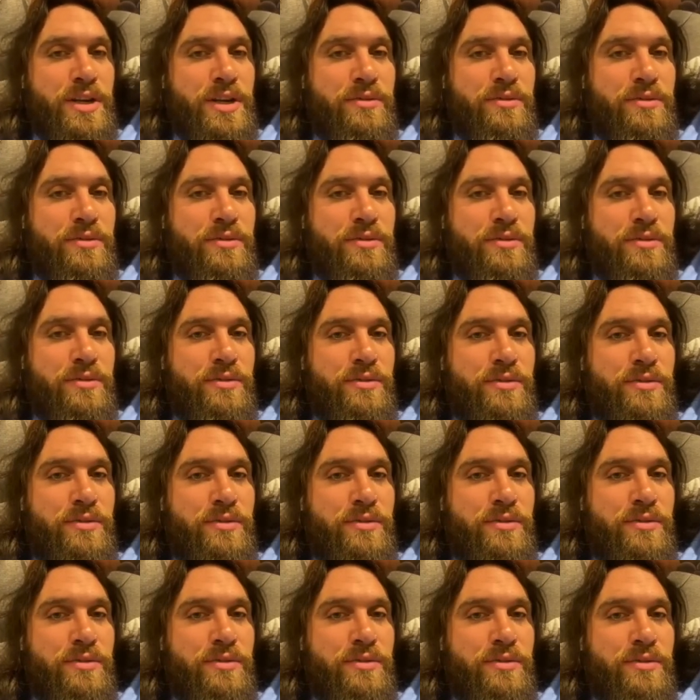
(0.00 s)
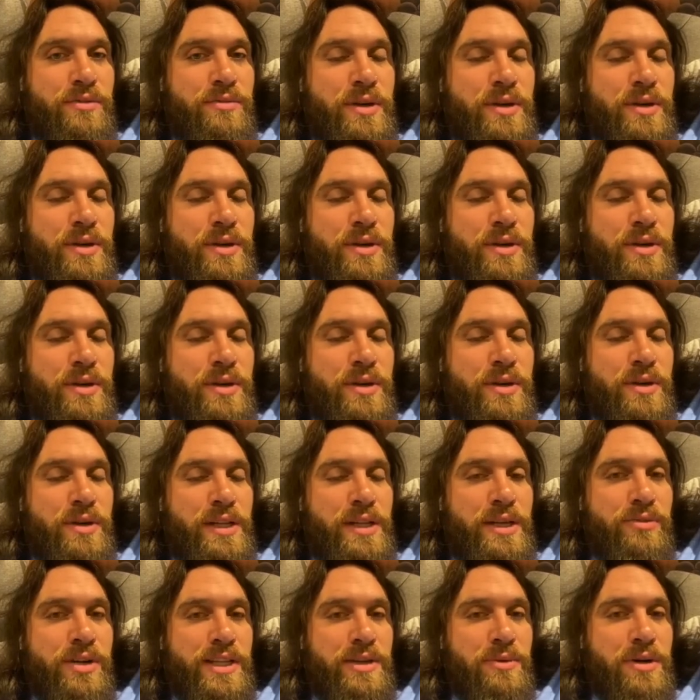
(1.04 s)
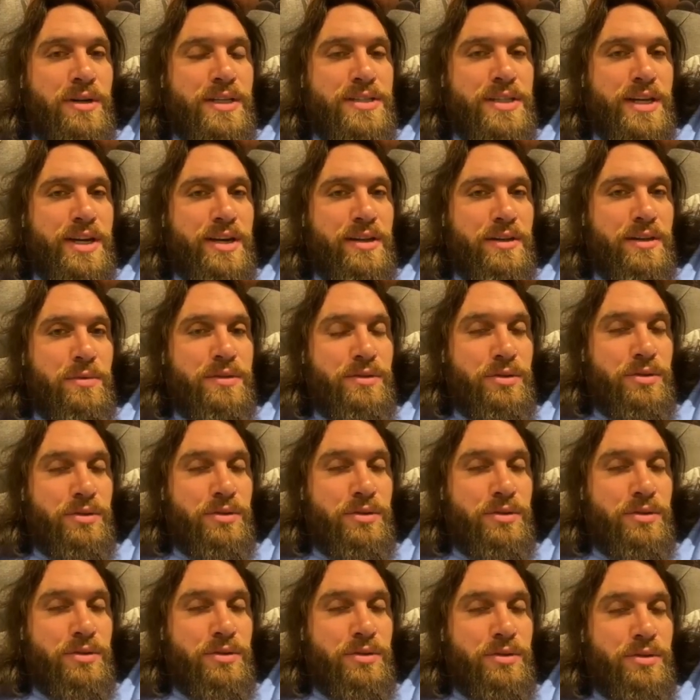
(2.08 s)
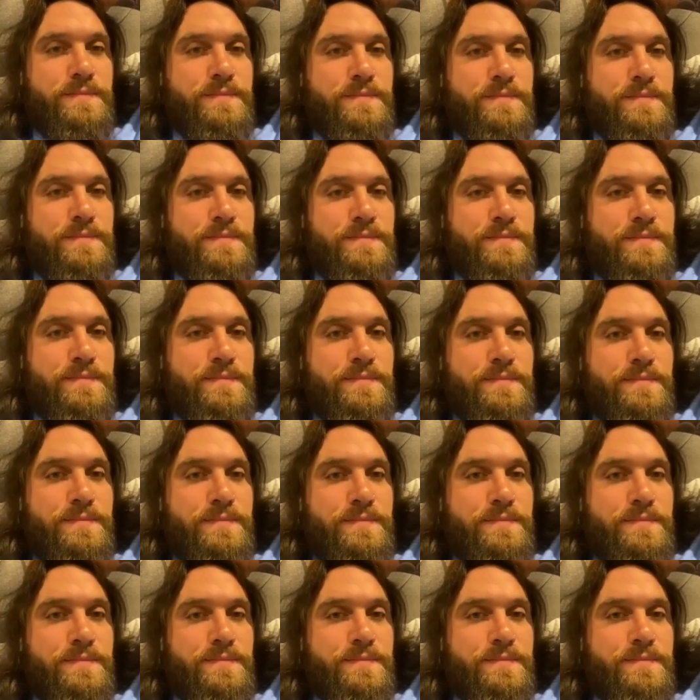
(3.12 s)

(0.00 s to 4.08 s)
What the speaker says: you really, really want is a girl with no teeth.